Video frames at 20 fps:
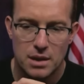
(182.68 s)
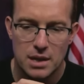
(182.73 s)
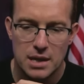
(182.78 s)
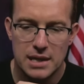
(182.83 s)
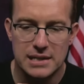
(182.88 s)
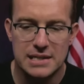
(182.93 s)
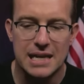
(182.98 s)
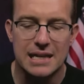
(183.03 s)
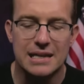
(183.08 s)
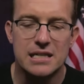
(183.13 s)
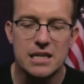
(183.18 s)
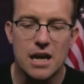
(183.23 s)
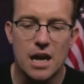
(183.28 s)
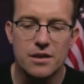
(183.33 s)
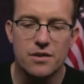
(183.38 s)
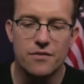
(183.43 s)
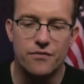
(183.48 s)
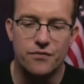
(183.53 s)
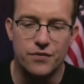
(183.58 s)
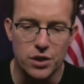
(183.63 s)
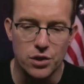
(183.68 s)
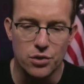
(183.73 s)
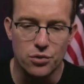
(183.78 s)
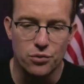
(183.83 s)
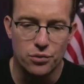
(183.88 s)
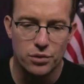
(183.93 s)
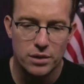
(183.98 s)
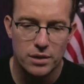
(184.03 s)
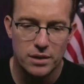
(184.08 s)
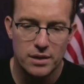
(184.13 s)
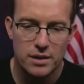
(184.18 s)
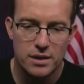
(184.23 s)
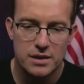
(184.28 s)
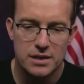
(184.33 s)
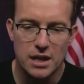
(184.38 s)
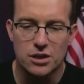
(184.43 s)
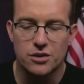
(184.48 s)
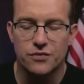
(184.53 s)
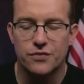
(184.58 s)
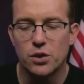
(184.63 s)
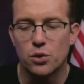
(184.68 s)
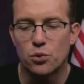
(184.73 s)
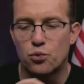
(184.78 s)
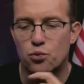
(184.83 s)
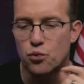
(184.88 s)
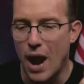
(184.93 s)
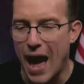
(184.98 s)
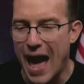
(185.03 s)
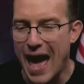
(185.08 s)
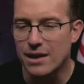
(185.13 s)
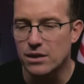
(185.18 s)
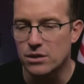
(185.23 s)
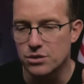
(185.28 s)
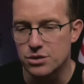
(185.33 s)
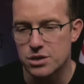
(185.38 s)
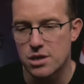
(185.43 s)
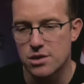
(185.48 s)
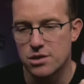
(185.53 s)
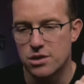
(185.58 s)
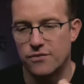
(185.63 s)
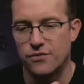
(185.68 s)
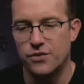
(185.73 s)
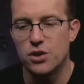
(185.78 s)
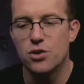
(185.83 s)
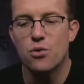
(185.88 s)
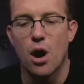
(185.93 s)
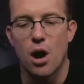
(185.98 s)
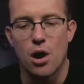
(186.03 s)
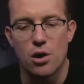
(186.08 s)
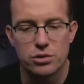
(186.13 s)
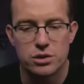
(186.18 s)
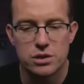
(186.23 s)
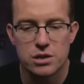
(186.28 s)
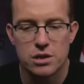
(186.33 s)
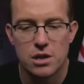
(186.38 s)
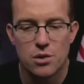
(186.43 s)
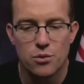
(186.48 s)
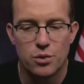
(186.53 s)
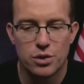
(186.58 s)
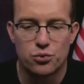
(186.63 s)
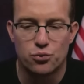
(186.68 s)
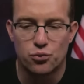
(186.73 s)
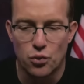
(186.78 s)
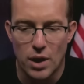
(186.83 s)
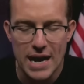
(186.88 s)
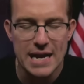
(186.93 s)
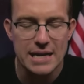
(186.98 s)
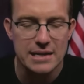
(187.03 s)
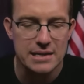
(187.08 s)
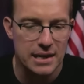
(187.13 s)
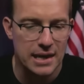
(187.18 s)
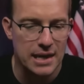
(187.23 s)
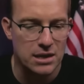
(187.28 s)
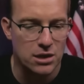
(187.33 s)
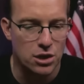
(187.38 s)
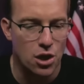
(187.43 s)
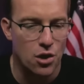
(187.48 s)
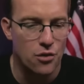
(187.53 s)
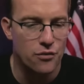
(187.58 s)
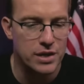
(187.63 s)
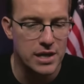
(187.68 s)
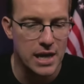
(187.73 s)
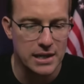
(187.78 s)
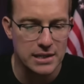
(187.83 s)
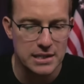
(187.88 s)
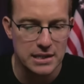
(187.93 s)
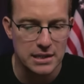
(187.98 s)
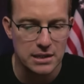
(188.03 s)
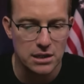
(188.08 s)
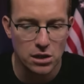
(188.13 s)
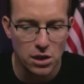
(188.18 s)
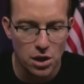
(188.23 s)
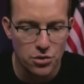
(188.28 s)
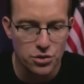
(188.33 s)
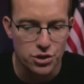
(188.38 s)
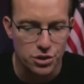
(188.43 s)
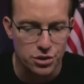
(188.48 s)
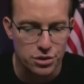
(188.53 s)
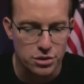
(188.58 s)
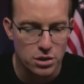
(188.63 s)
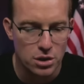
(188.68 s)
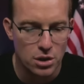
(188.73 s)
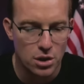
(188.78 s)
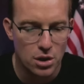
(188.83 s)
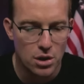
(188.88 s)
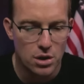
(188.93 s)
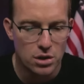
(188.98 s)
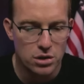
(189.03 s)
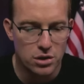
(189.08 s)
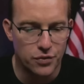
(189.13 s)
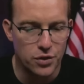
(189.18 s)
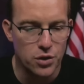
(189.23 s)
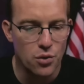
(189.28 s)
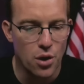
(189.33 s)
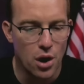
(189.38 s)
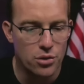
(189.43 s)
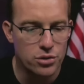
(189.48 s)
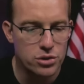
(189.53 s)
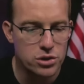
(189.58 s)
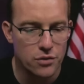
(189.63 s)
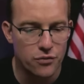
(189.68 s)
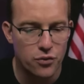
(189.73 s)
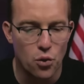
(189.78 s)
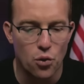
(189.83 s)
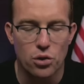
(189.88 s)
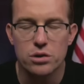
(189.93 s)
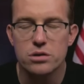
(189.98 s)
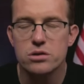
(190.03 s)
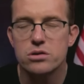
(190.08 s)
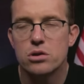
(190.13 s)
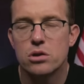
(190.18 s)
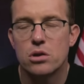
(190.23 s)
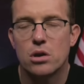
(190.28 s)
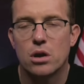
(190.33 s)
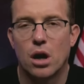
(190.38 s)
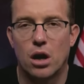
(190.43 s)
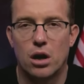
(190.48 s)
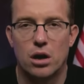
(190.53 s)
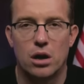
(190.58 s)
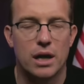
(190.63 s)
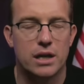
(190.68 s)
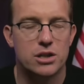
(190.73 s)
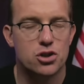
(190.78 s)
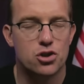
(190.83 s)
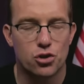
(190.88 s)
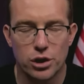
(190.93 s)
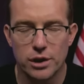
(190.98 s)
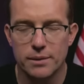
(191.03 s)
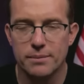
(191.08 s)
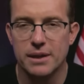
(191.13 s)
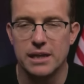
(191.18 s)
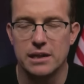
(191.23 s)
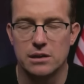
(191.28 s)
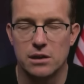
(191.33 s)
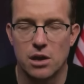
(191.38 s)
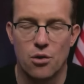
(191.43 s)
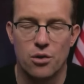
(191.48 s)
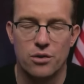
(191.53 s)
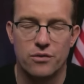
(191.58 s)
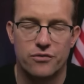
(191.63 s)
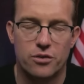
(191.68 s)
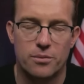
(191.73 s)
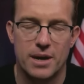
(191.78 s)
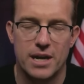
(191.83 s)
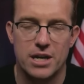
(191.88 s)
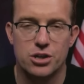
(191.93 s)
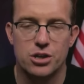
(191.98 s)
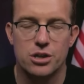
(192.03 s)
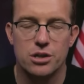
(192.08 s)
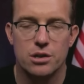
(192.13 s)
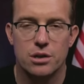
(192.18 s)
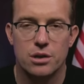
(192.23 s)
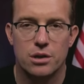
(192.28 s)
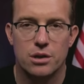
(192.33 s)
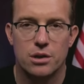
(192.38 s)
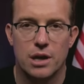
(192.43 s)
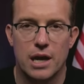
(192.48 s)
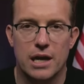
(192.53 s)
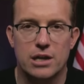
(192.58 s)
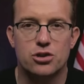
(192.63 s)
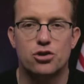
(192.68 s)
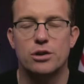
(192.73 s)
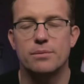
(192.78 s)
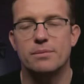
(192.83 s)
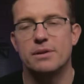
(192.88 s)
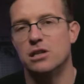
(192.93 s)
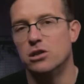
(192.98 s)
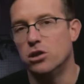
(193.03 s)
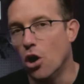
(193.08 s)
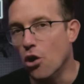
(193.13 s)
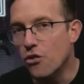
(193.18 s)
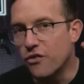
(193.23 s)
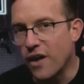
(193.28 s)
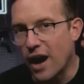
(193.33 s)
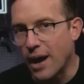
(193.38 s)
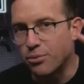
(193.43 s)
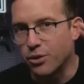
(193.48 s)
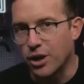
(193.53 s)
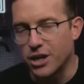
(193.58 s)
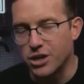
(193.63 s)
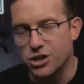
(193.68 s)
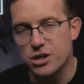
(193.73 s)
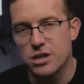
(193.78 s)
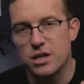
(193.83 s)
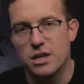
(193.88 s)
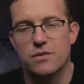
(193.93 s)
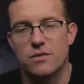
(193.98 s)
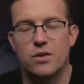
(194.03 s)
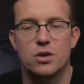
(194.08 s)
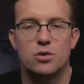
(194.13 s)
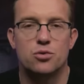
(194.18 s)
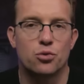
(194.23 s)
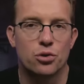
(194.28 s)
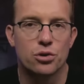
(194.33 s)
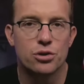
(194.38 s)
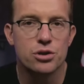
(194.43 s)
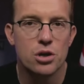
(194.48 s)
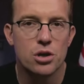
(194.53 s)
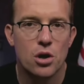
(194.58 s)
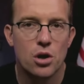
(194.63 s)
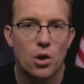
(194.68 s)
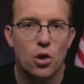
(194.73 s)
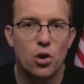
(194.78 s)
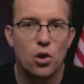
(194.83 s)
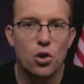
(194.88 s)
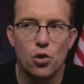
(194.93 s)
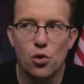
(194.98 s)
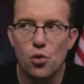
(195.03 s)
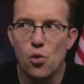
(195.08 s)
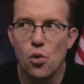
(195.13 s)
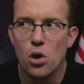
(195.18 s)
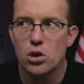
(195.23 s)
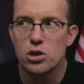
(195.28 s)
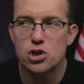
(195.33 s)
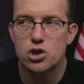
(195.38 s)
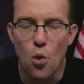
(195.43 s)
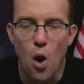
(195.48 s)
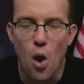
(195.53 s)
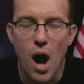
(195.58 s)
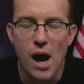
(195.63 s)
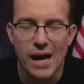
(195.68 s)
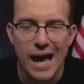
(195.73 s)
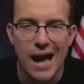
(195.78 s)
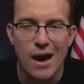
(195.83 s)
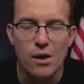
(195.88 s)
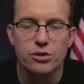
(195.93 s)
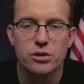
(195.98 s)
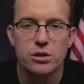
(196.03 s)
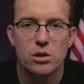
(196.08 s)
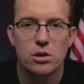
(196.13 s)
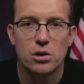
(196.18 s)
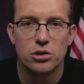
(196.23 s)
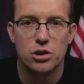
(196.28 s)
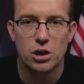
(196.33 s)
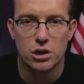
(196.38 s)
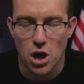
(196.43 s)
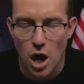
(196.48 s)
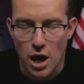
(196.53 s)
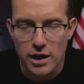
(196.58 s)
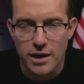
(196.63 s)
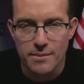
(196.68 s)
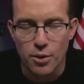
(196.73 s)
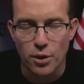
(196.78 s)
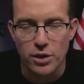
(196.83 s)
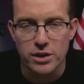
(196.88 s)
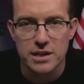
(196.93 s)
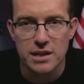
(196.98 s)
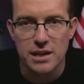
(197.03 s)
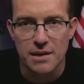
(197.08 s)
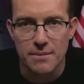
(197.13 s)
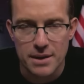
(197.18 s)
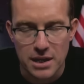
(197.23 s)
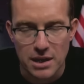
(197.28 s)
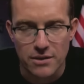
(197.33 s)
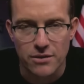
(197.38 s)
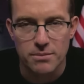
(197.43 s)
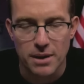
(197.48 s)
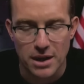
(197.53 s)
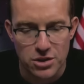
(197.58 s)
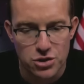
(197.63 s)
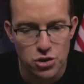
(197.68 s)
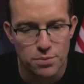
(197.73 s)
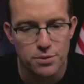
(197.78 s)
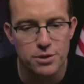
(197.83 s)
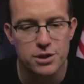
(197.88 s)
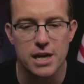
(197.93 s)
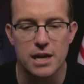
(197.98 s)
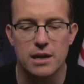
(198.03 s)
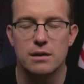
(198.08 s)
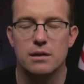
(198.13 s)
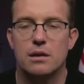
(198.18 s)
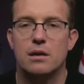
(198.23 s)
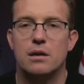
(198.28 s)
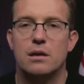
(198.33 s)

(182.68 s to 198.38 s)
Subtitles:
He said this on The View. Dr. Phil rattles The View hosts with rant against COVID-19 closures. The View hosts, of course, are extremely low information, extremely low vibration individuals who squawk out the talking points that they've been given by the superstate.